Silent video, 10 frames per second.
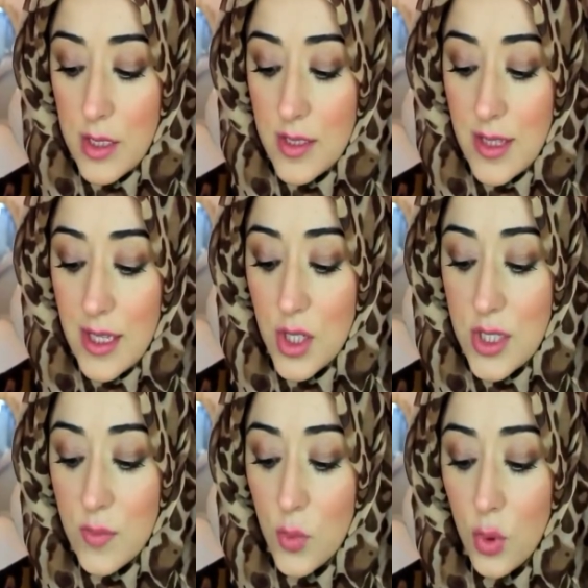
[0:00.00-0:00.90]
this. They're
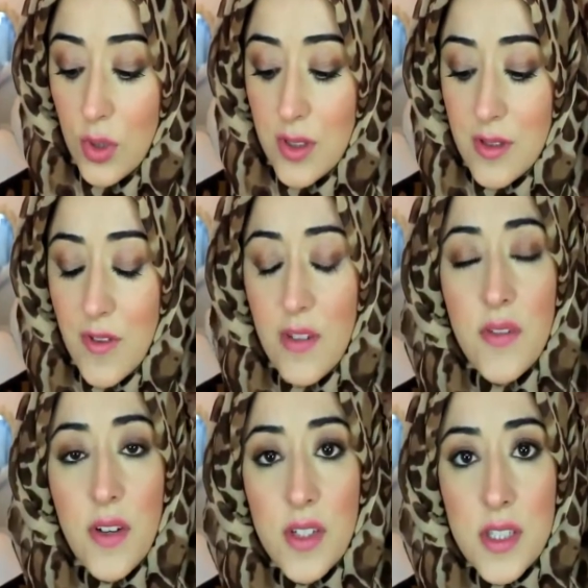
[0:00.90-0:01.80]
just small,
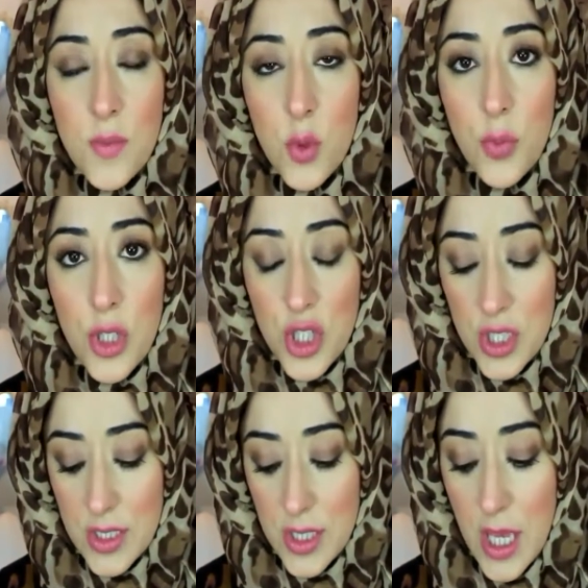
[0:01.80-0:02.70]
very, very small
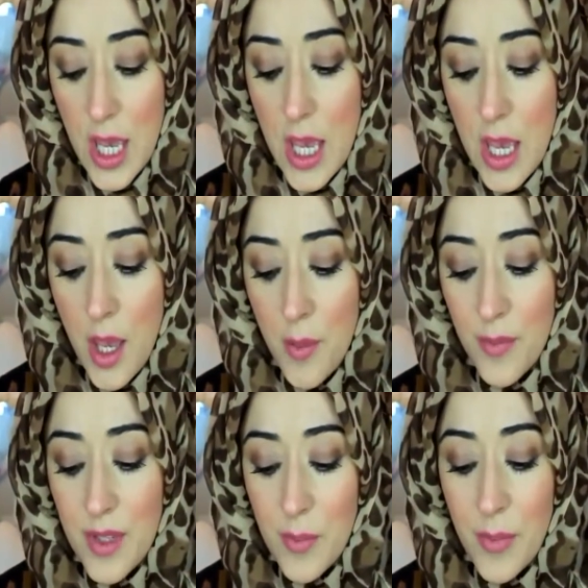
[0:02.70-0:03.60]
brushes.
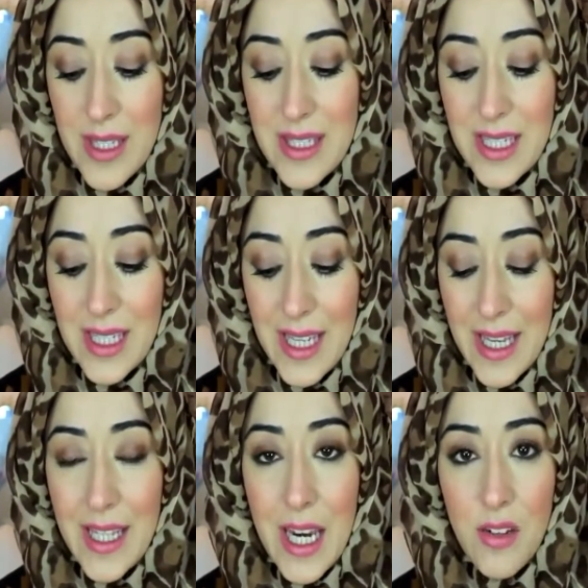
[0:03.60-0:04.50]

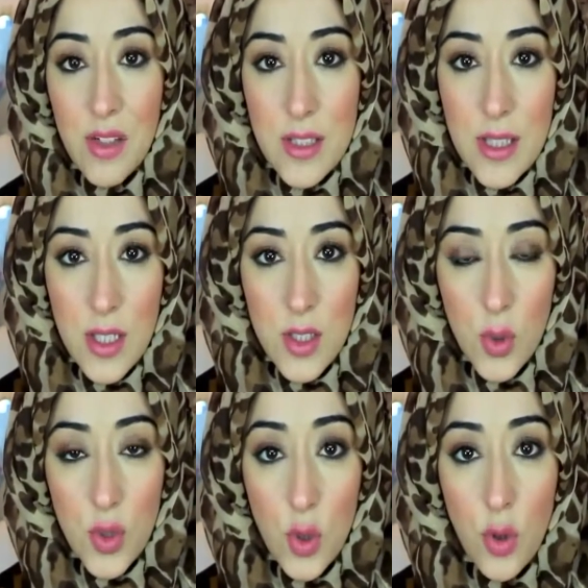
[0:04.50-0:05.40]
Basically any areas
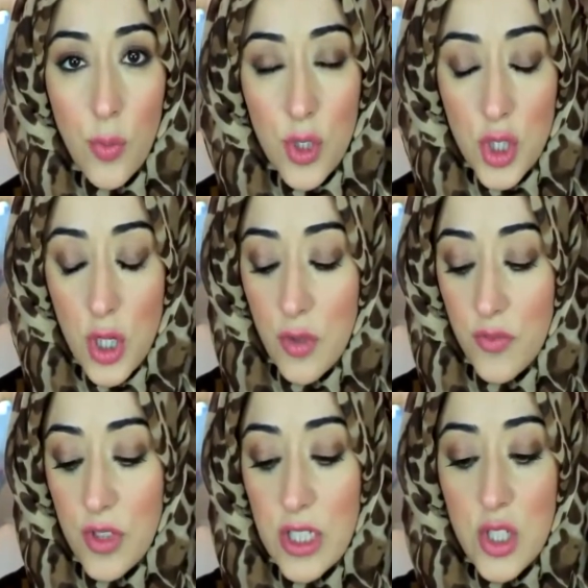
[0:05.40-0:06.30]
that your toothbrush
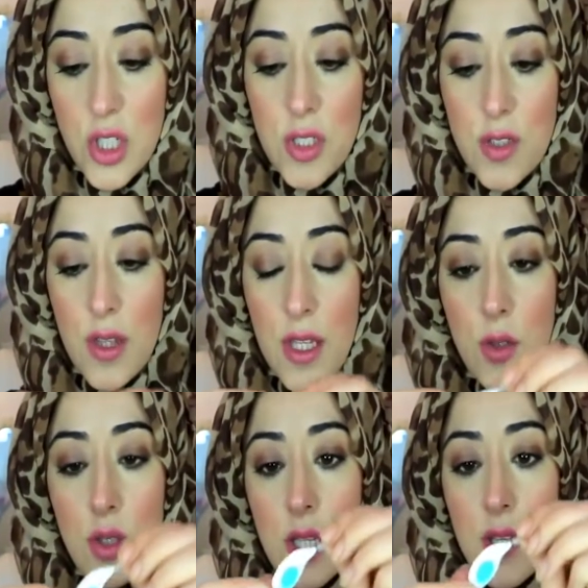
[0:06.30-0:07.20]
can't reach. So
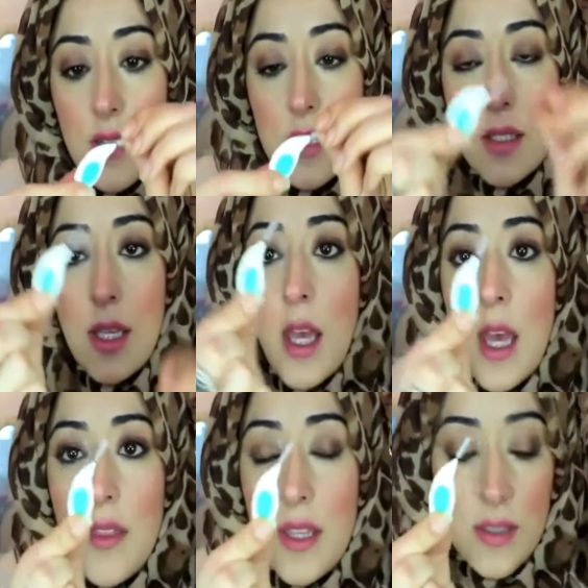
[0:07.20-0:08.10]
they look like these.
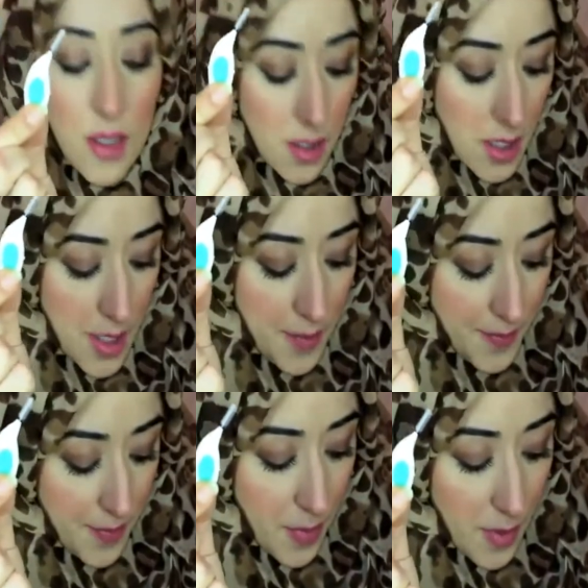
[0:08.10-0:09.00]
These
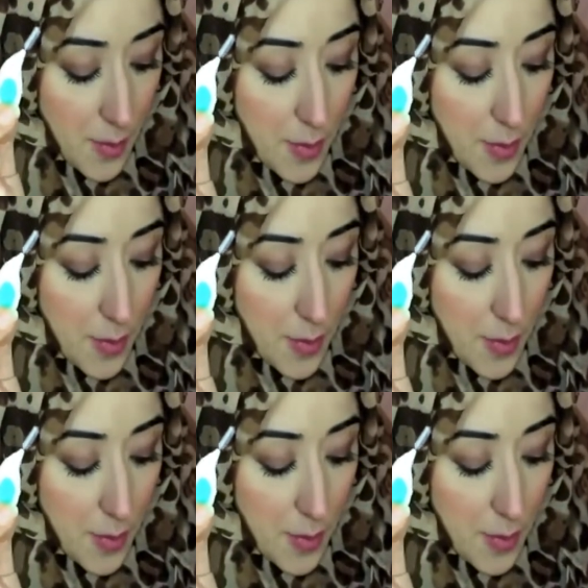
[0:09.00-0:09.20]
are